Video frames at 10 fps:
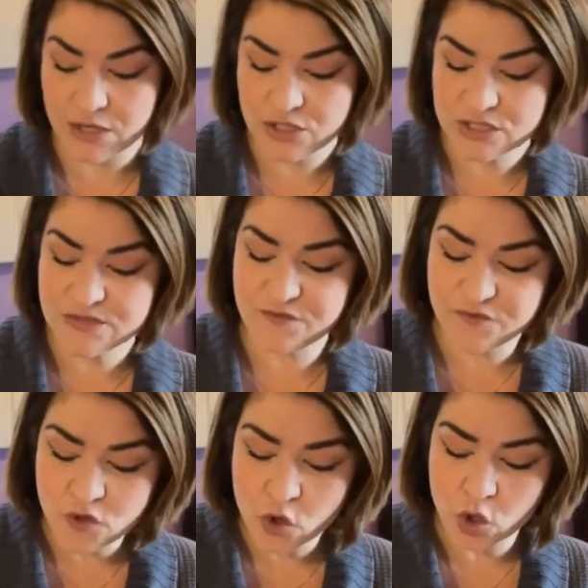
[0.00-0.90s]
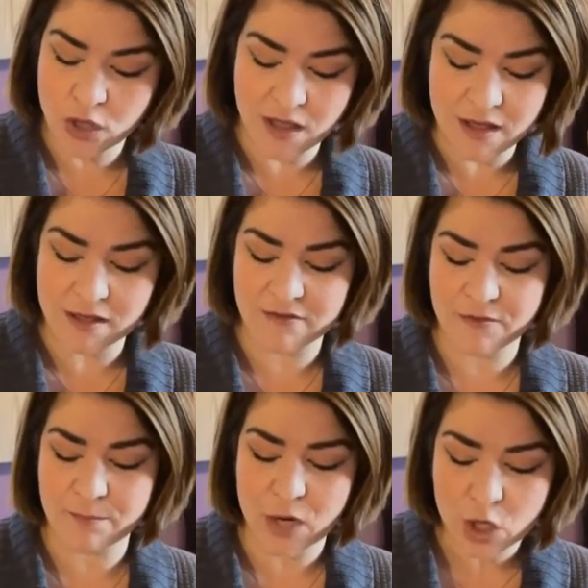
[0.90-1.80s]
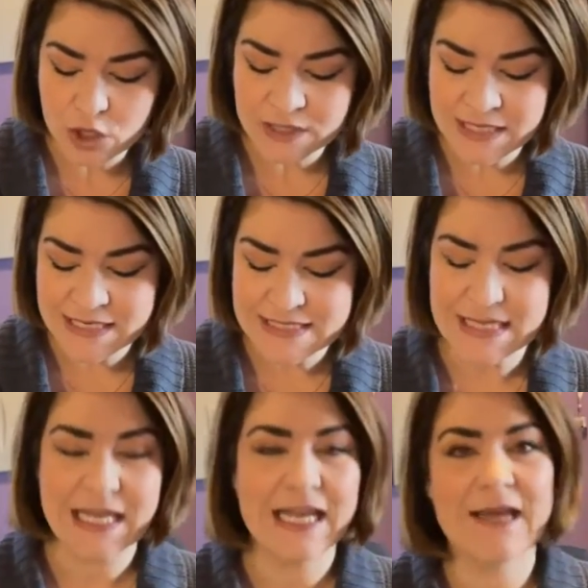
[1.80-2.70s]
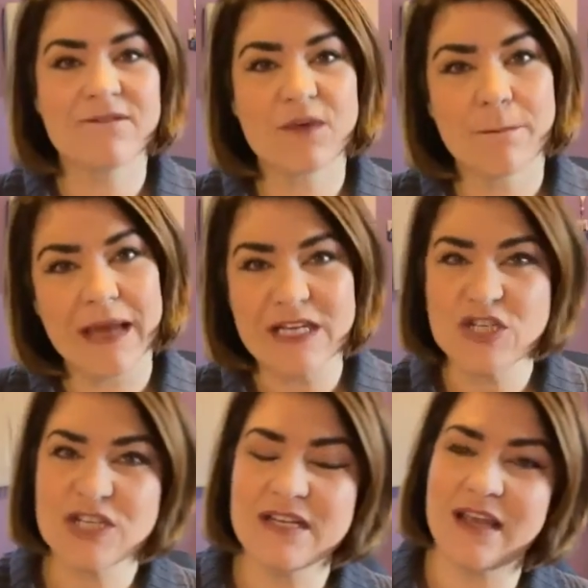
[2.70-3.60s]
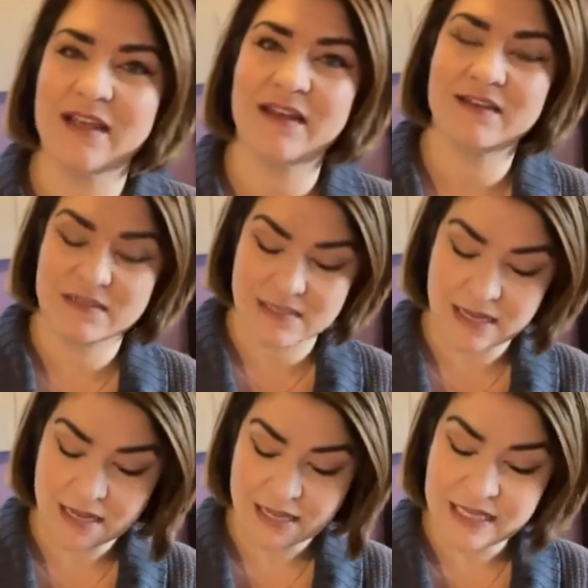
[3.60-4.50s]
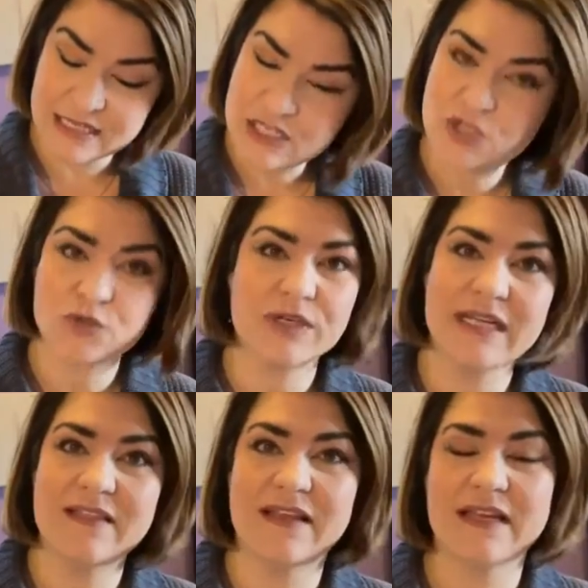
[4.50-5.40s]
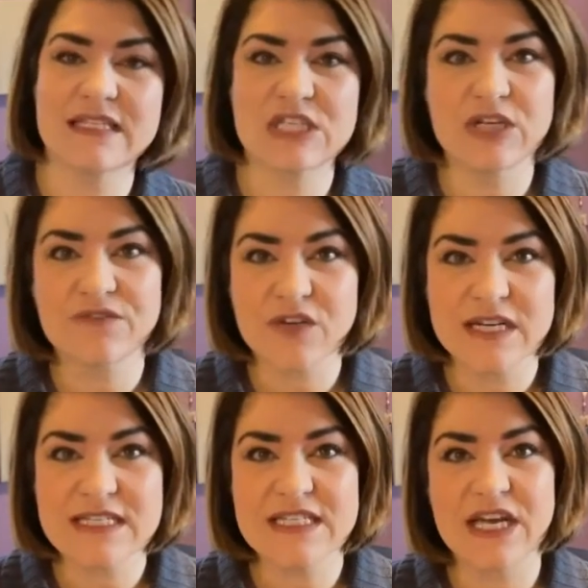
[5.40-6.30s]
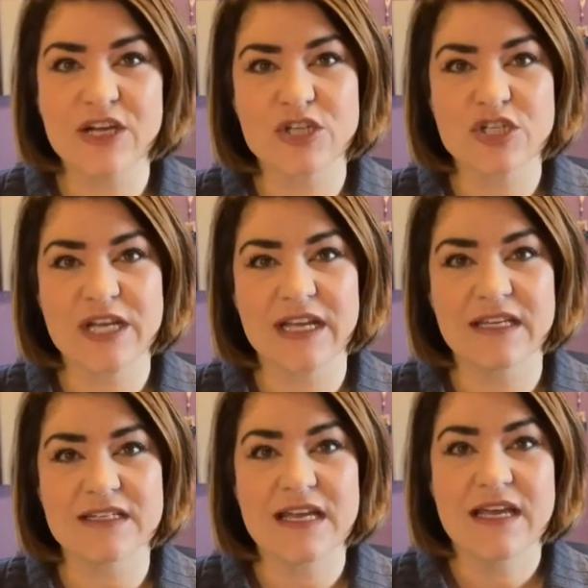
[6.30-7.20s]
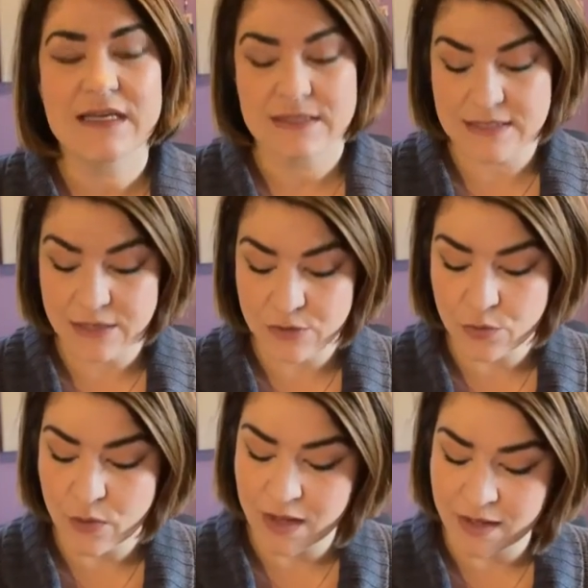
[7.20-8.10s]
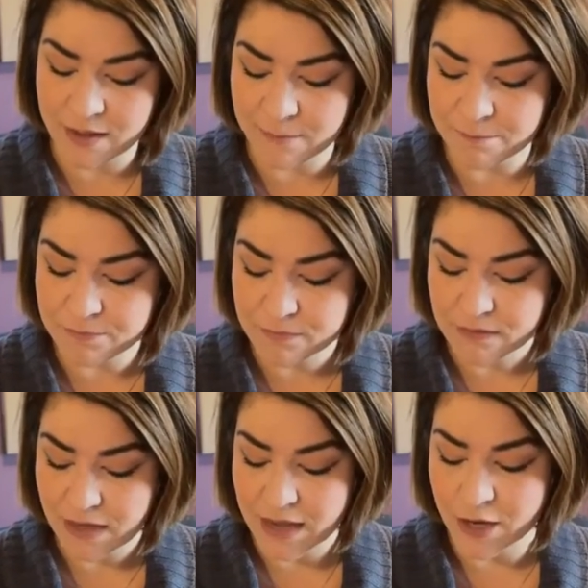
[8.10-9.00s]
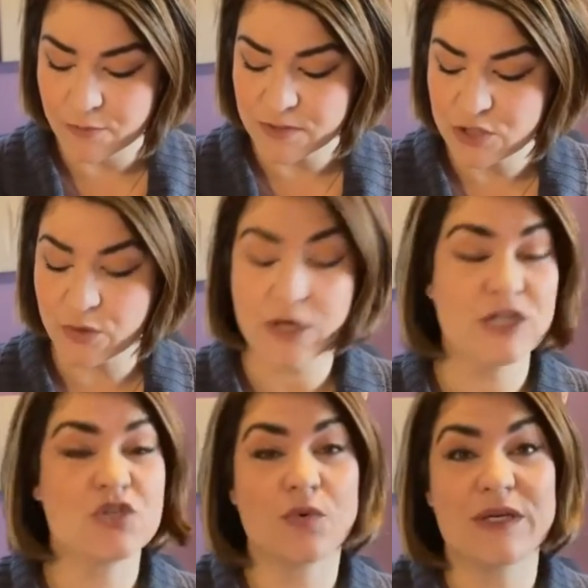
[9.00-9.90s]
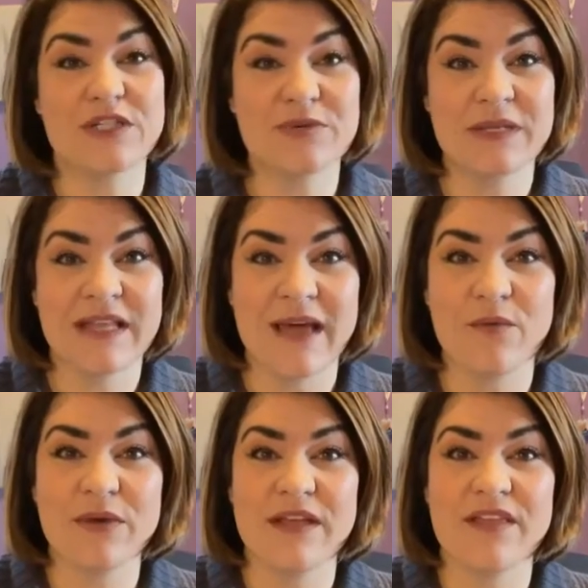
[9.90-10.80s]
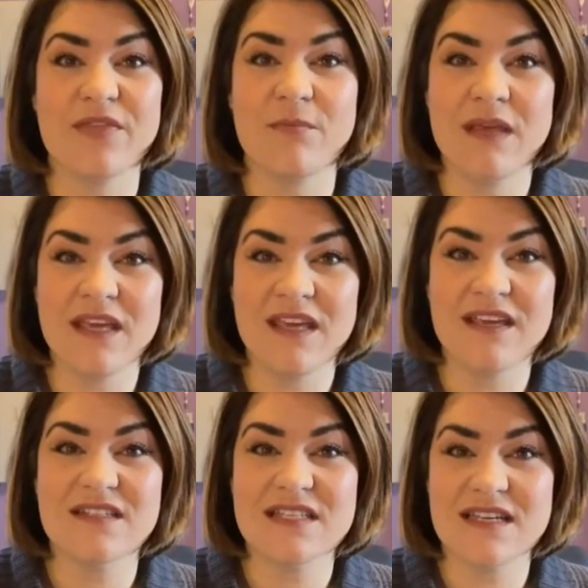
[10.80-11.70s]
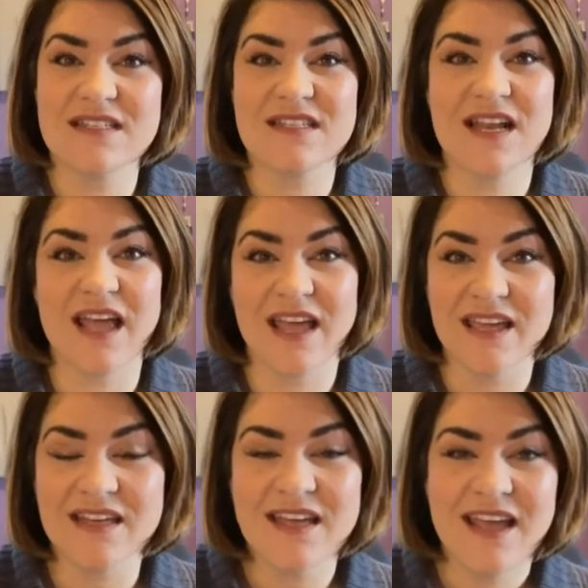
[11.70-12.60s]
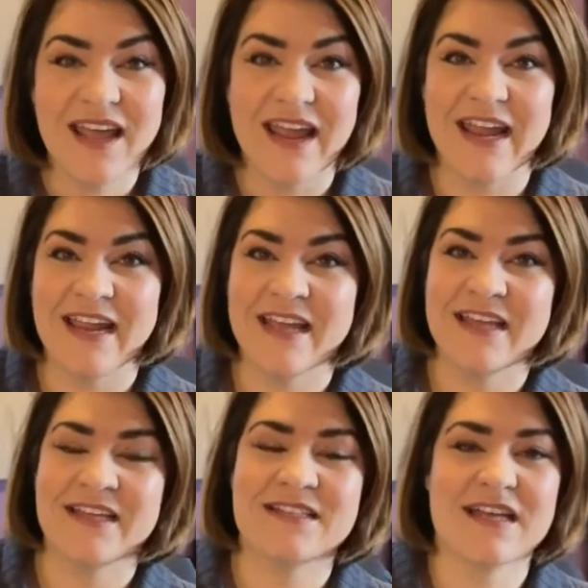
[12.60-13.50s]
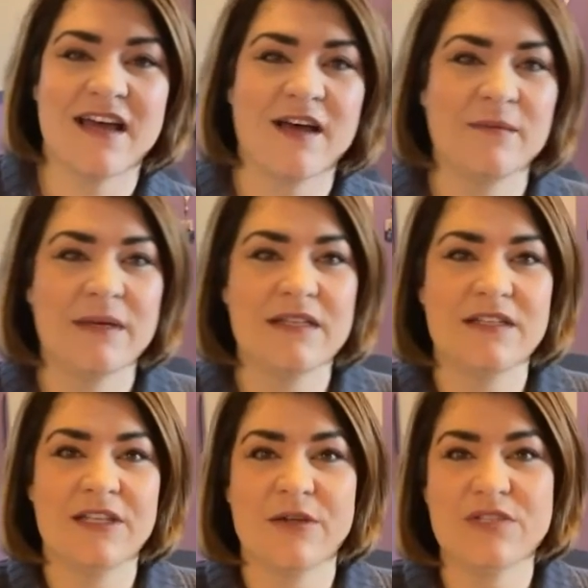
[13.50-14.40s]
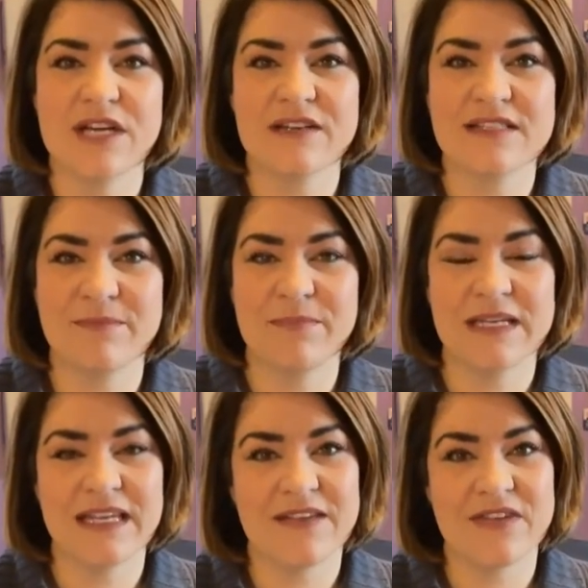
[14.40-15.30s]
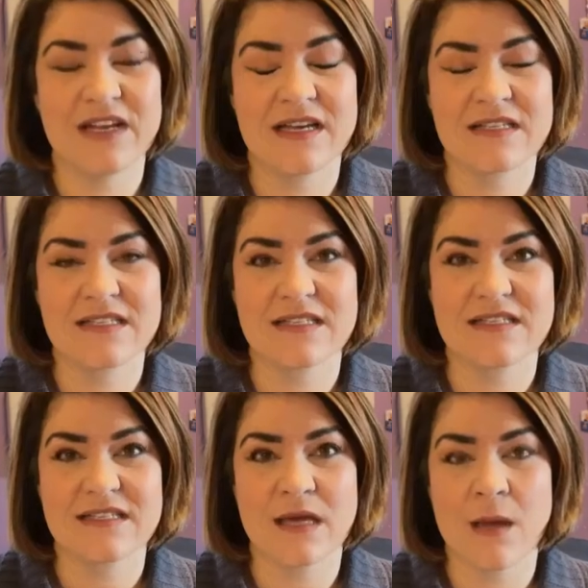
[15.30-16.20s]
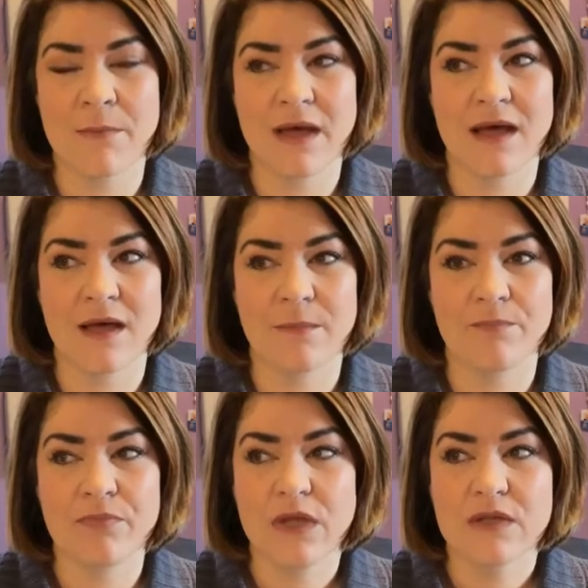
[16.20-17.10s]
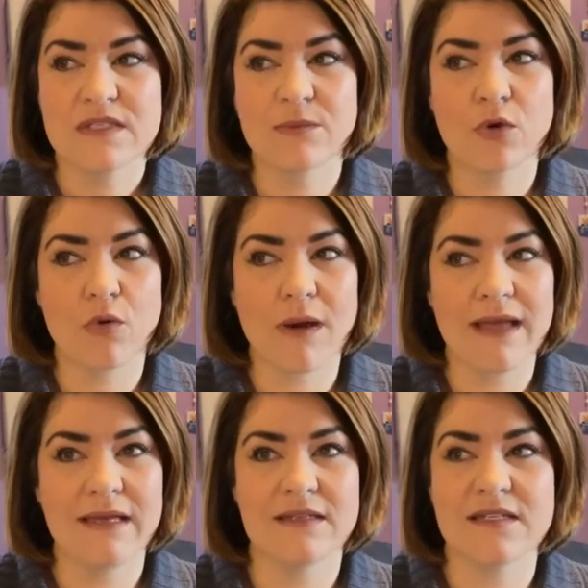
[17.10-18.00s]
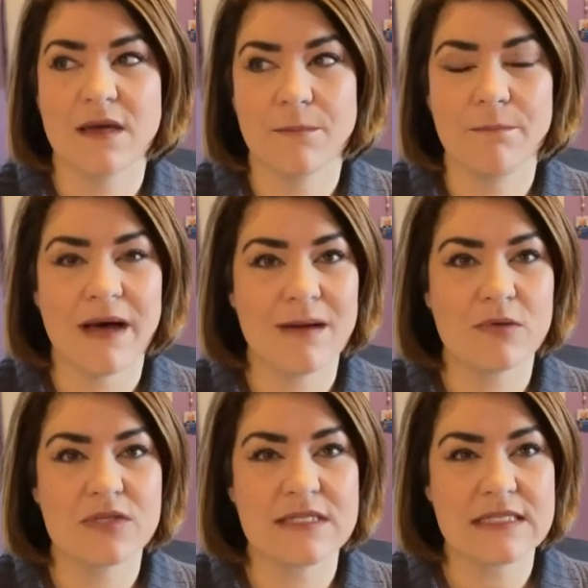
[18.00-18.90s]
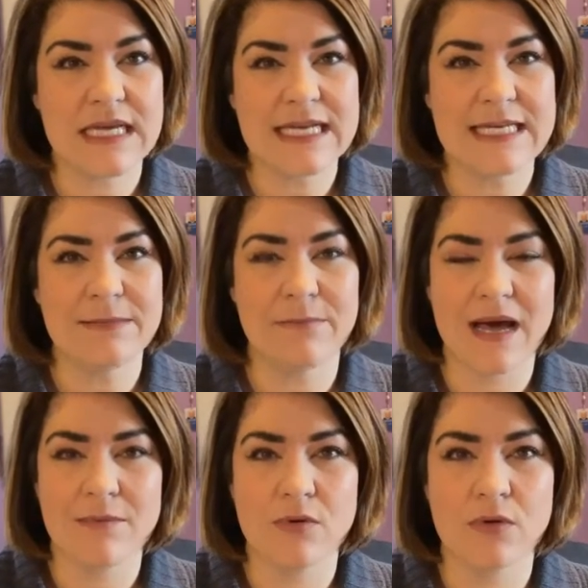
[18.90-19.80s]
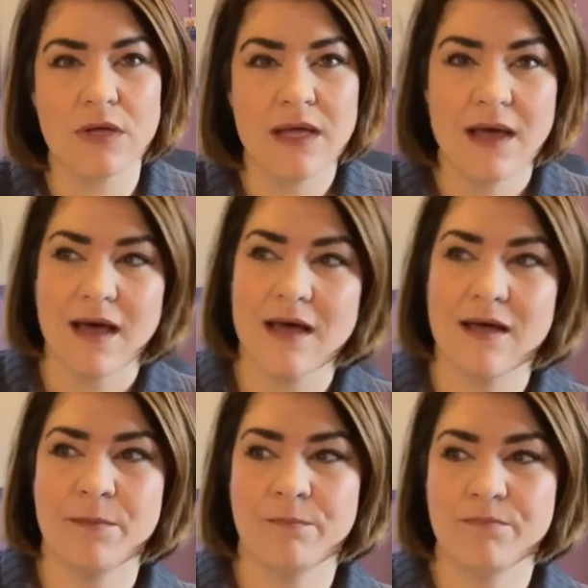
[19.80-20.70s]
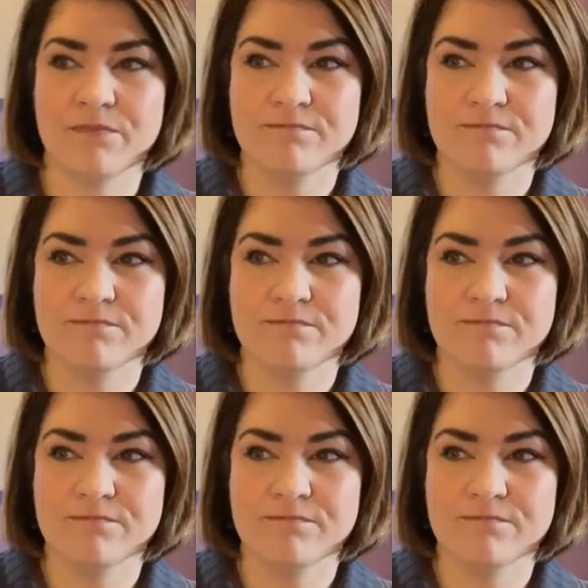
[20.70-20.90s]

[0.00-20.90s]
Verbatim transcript: just full of pertinent information and history that is good for us to understand. So um, I hope that you are enjoying doing that with me, Dennis, and Anne. And, um, you know, Doug's been giving us some, um, some great Bible study, Bible um,